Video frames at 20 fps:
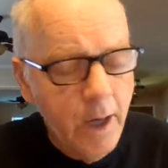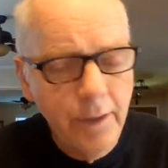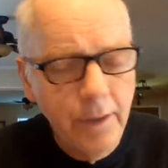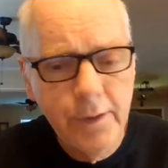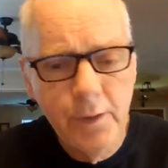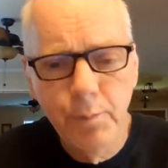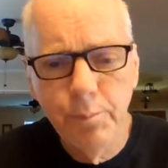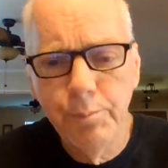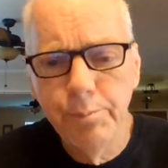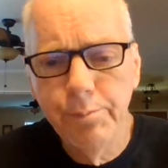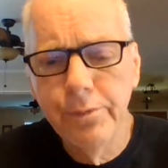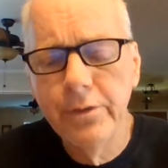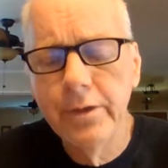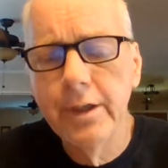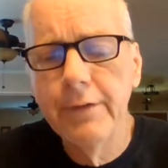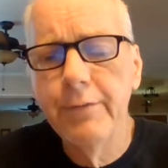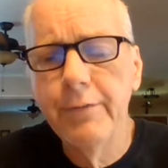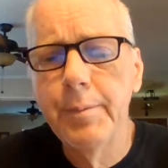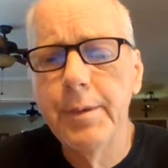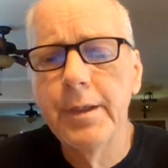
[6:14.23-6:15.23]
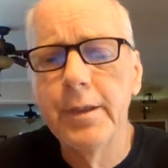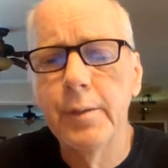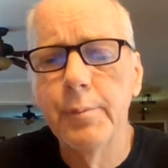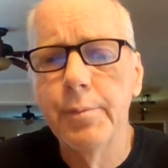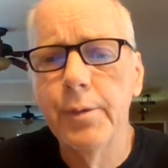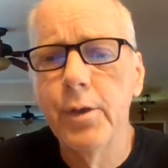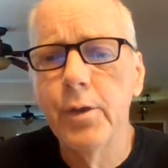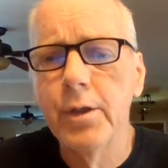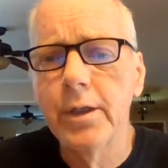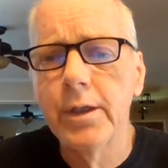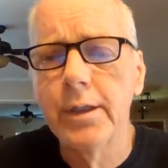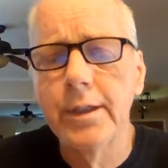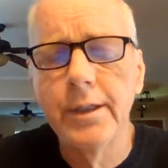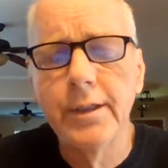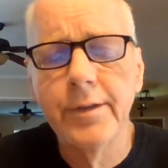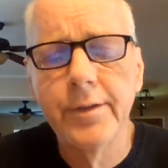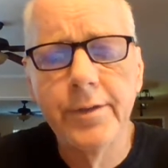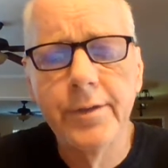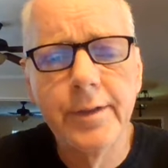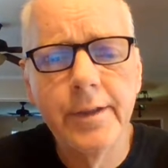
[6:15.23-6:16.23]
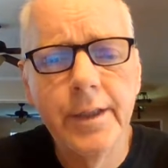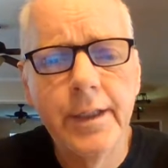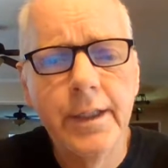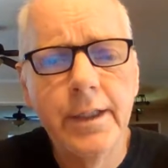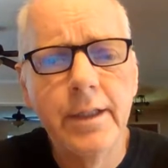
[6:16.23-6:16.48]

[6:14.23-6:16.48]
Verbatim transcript: all this stuff about the brokenness.